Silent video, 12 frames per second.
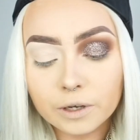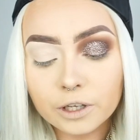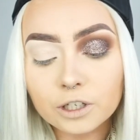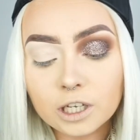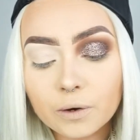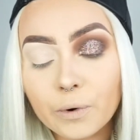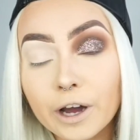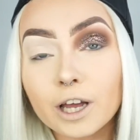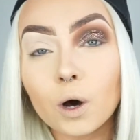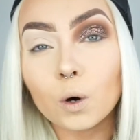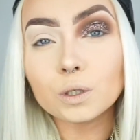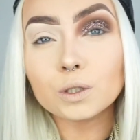usually what I
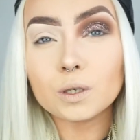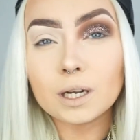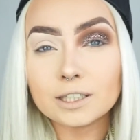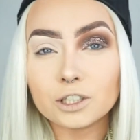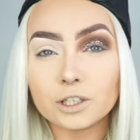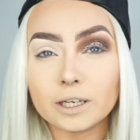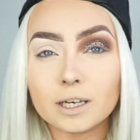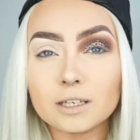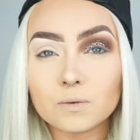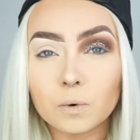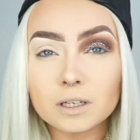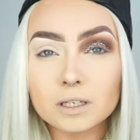also like to do
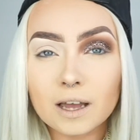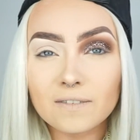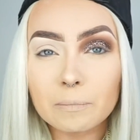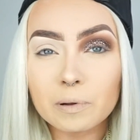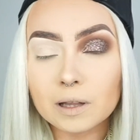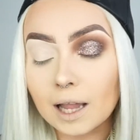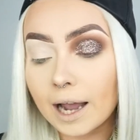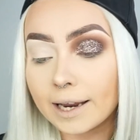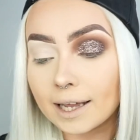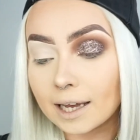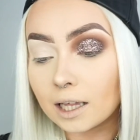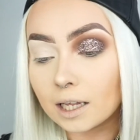is once I've applied
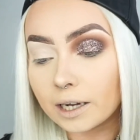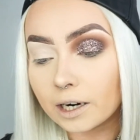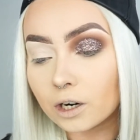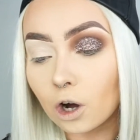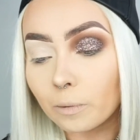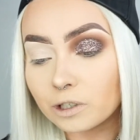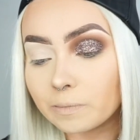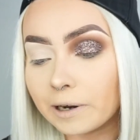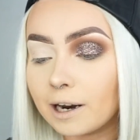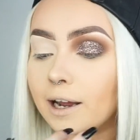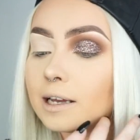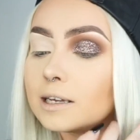a glitter onto
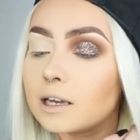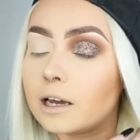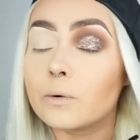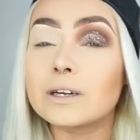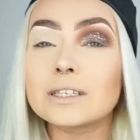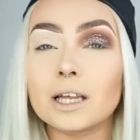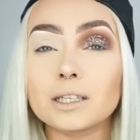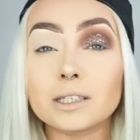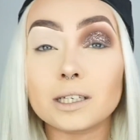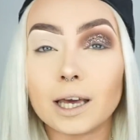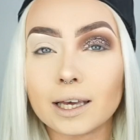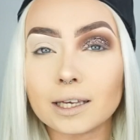my eyes, I always like to
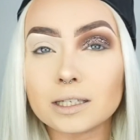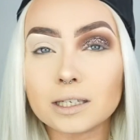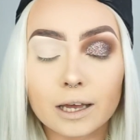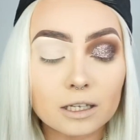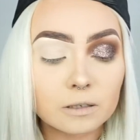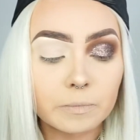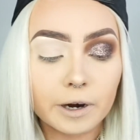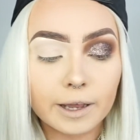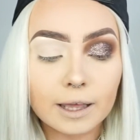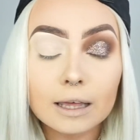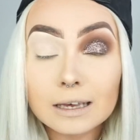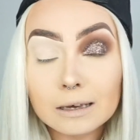take a setting
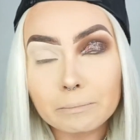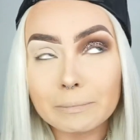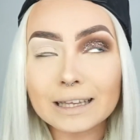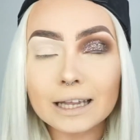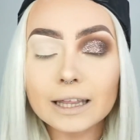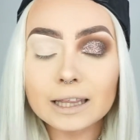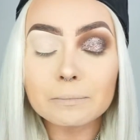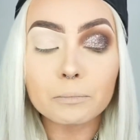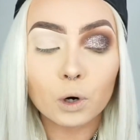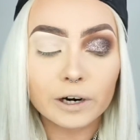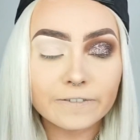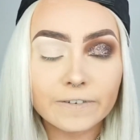spray, mainly the
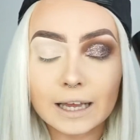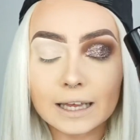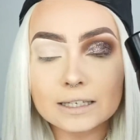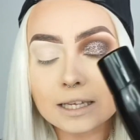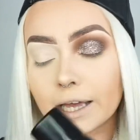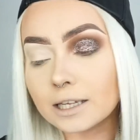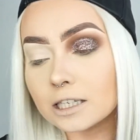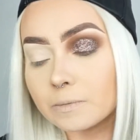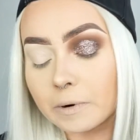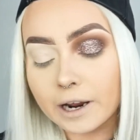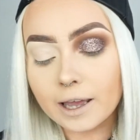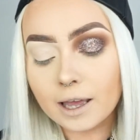Morphe setting
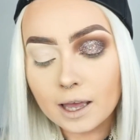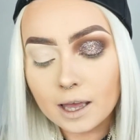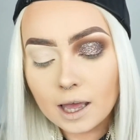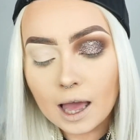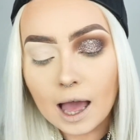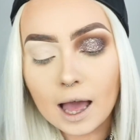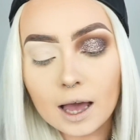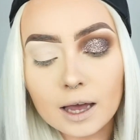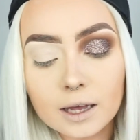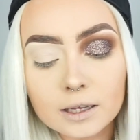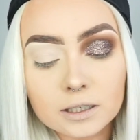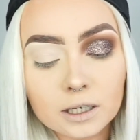spray,
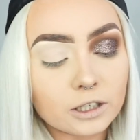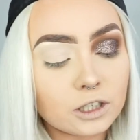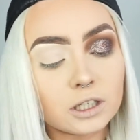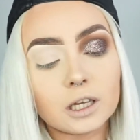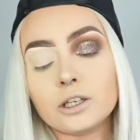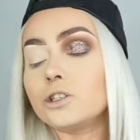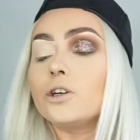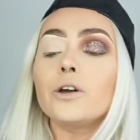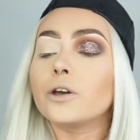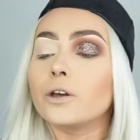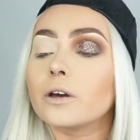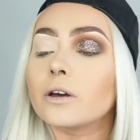and I just like
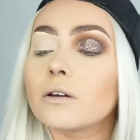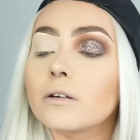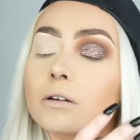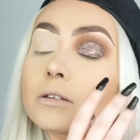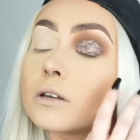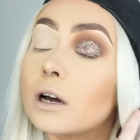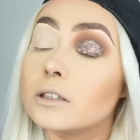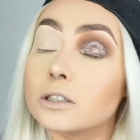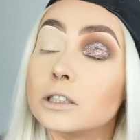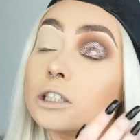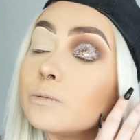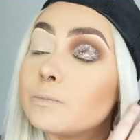to
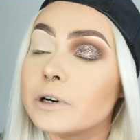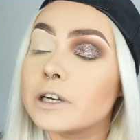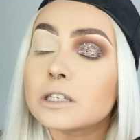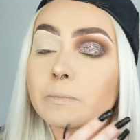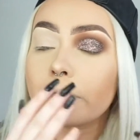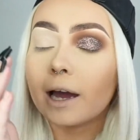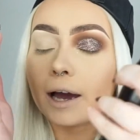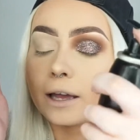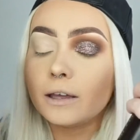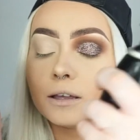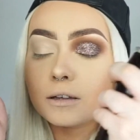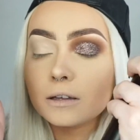actually spritz my
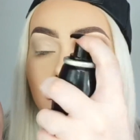eye.